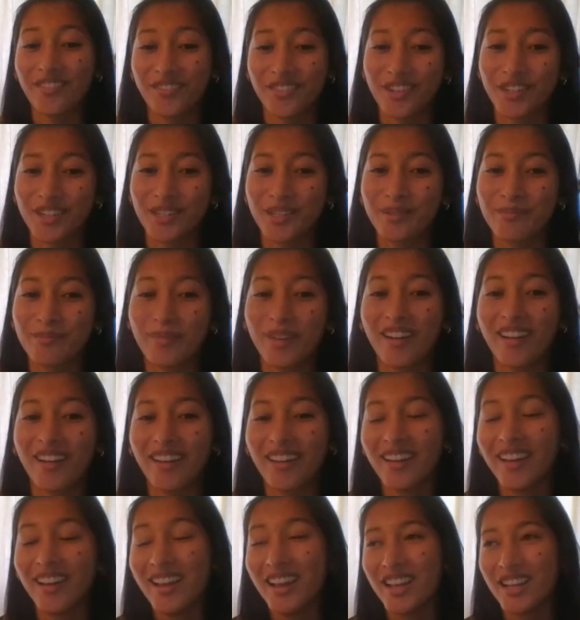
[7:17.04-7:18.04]
for your spot.
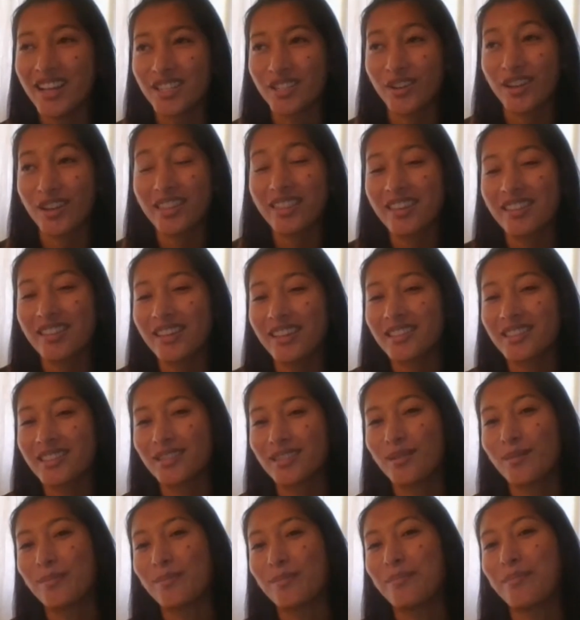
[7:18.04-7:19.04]
So I think that's
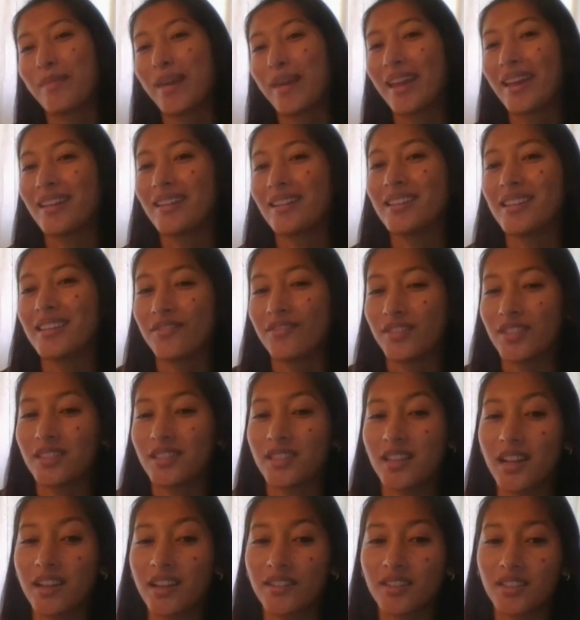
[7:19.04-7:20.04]
the main difference
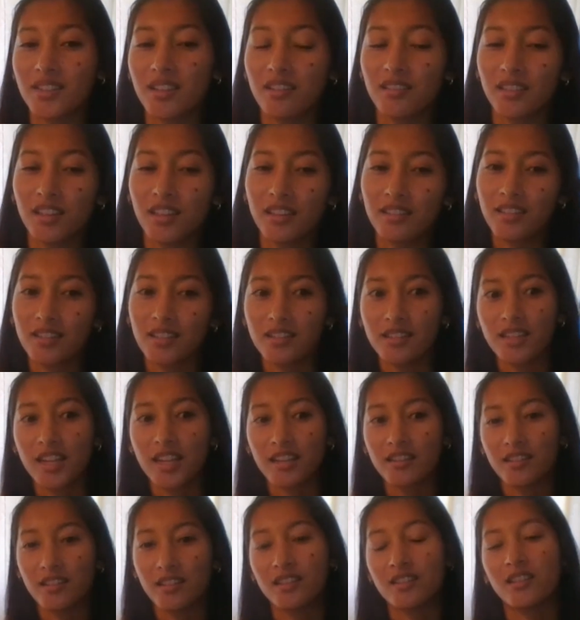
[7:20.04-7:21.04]
that I saw in like the
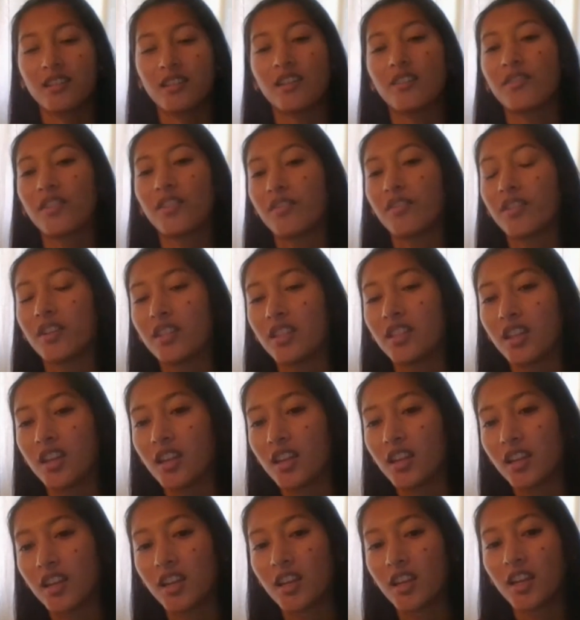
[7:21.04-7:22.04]
intensity of everything.